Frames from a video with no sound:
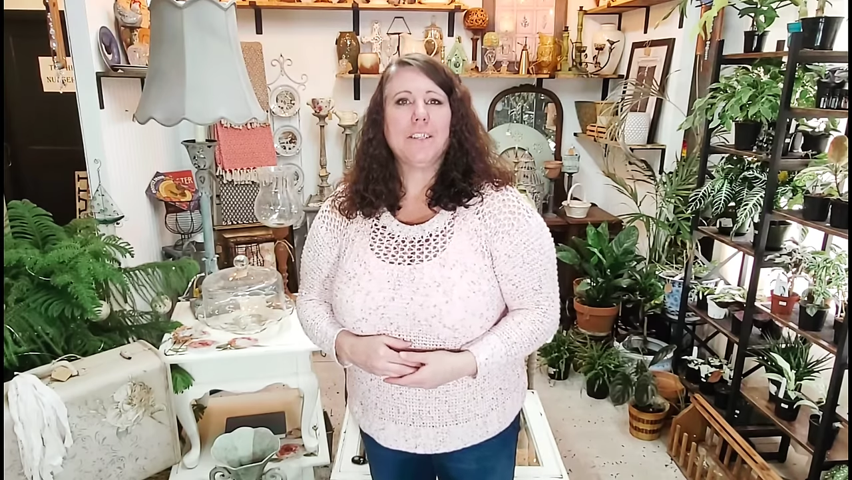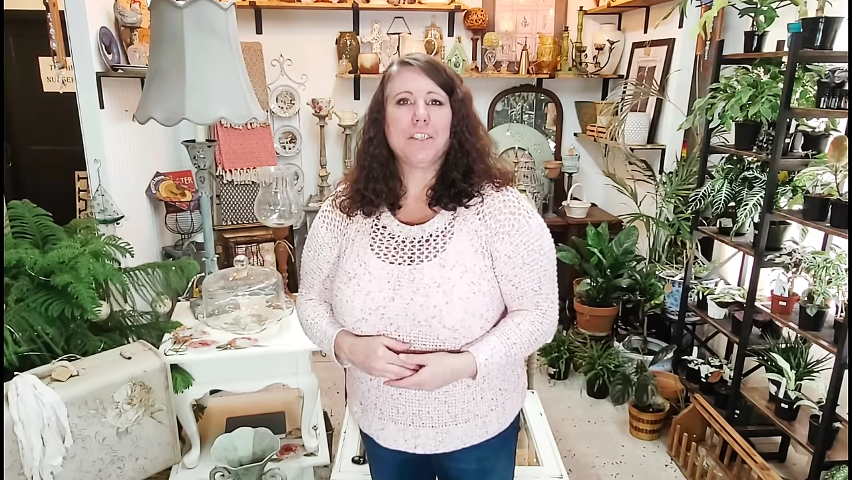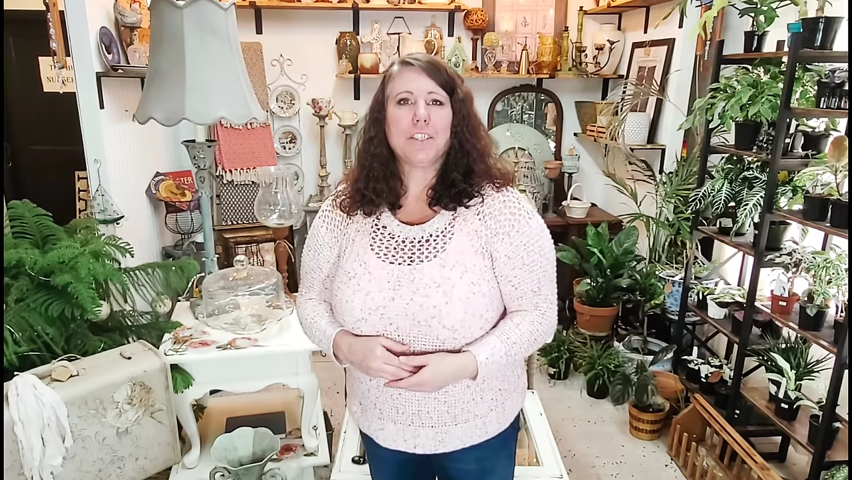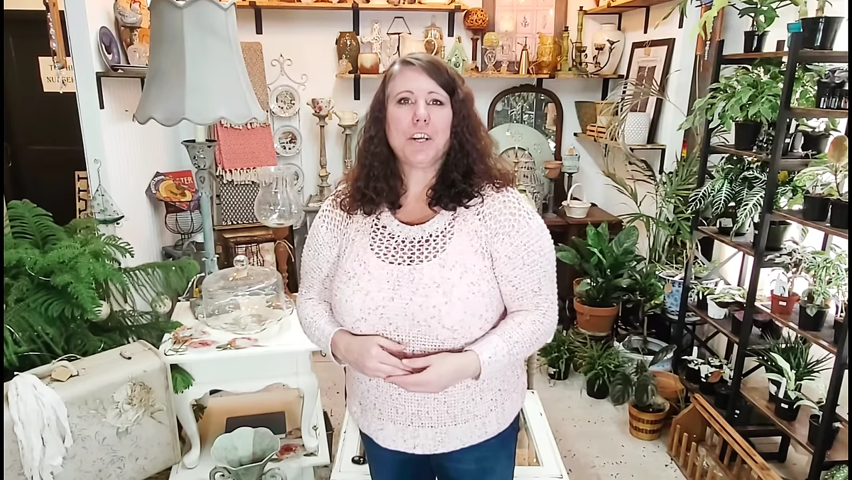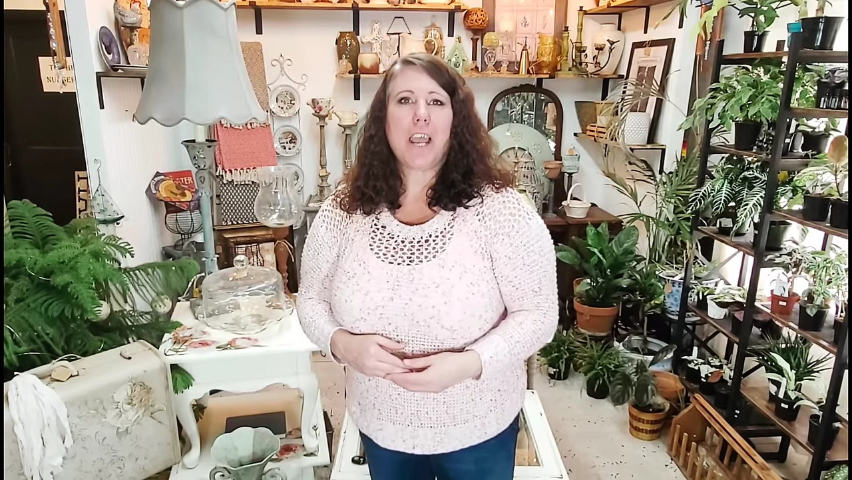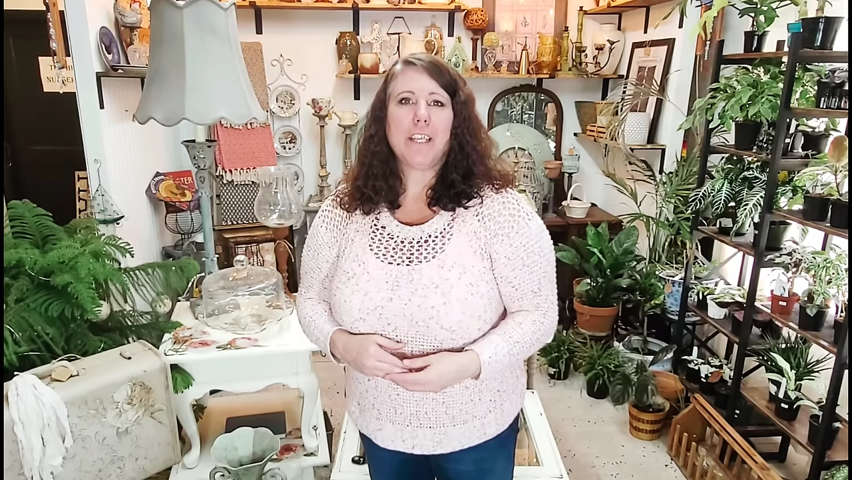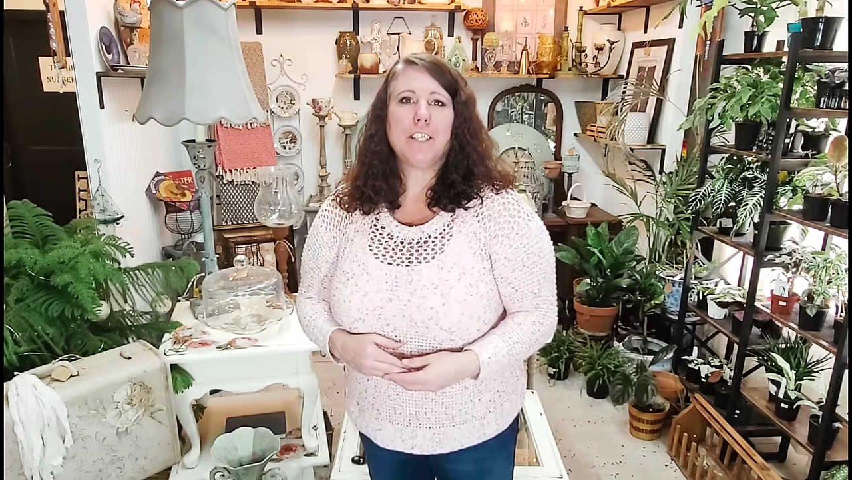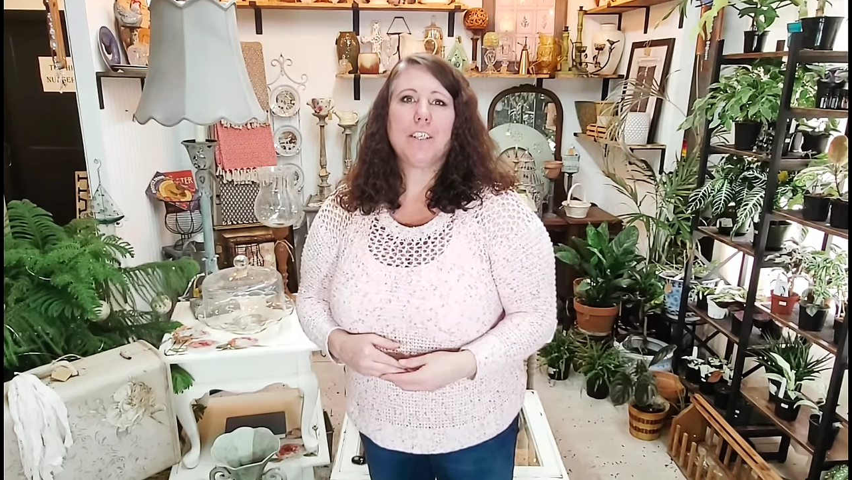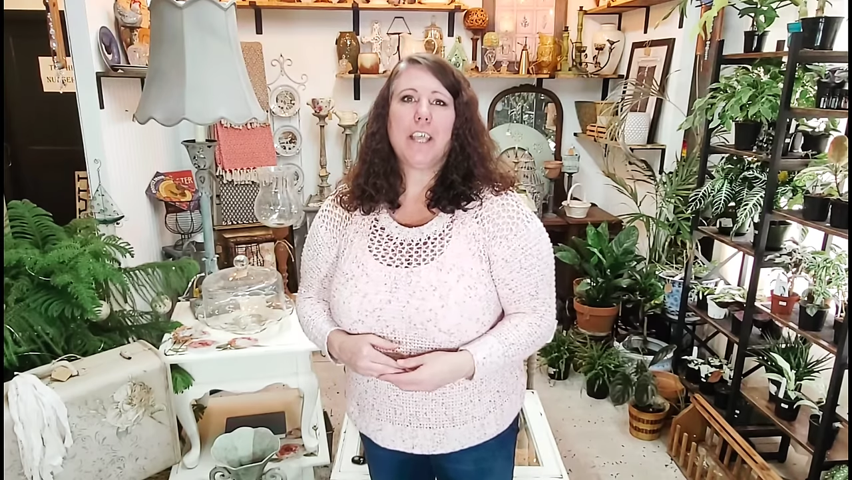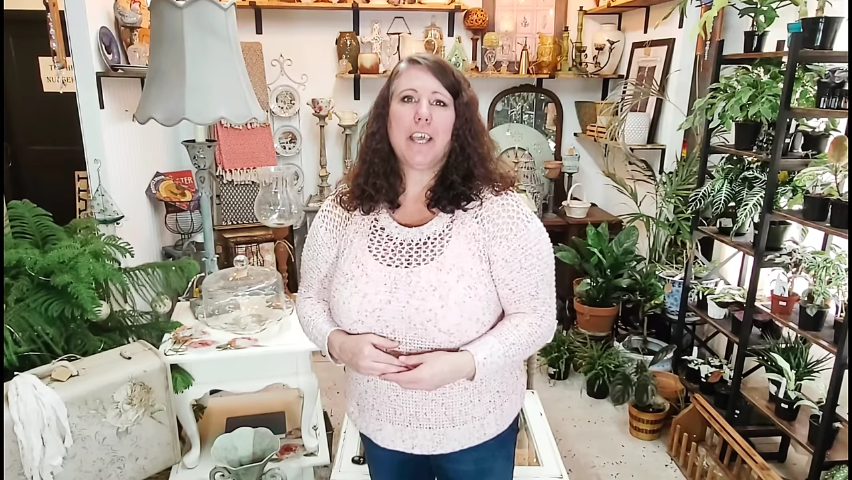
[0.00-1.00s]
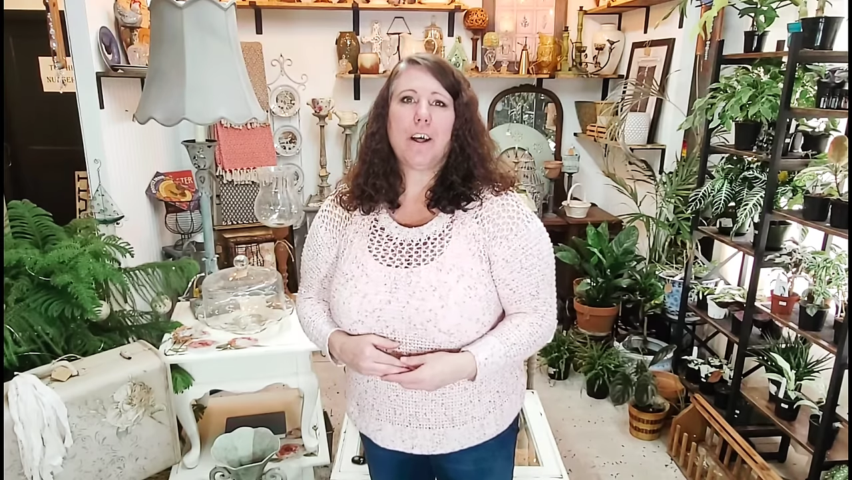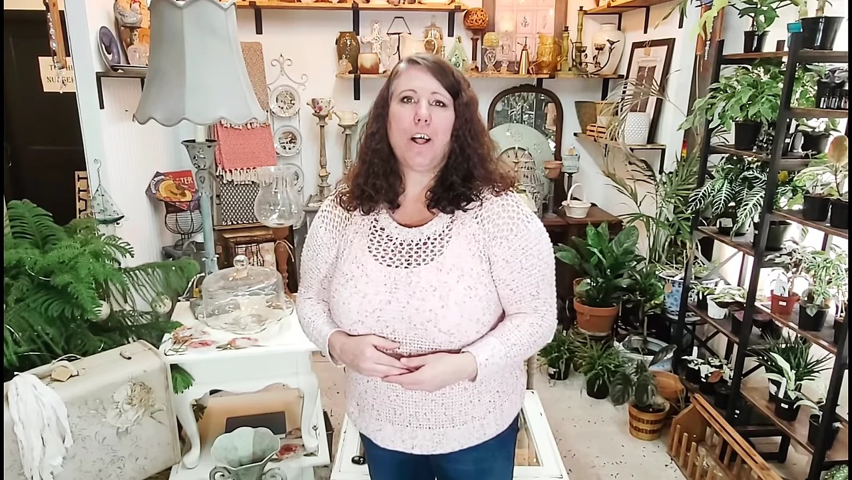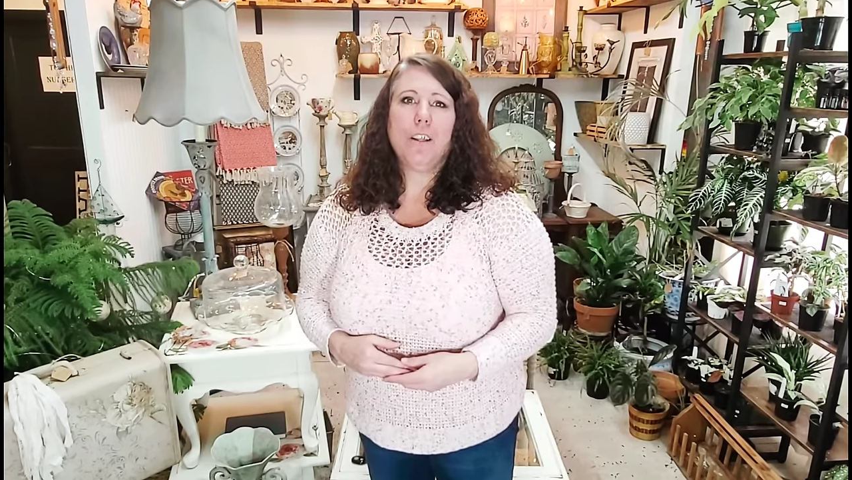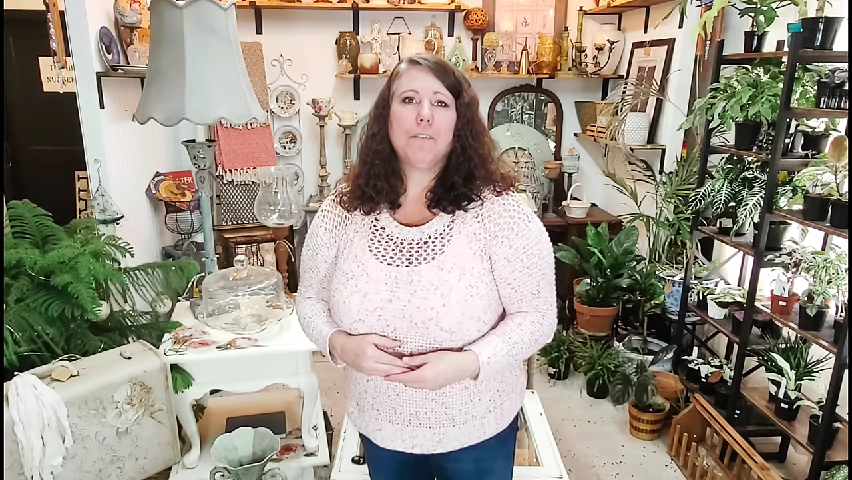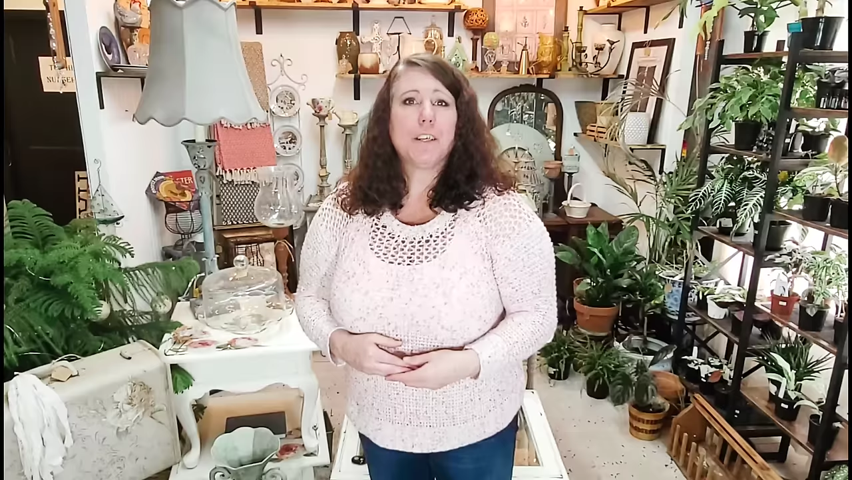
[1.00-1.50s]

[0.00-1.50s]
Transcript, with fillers: just trying to get all of the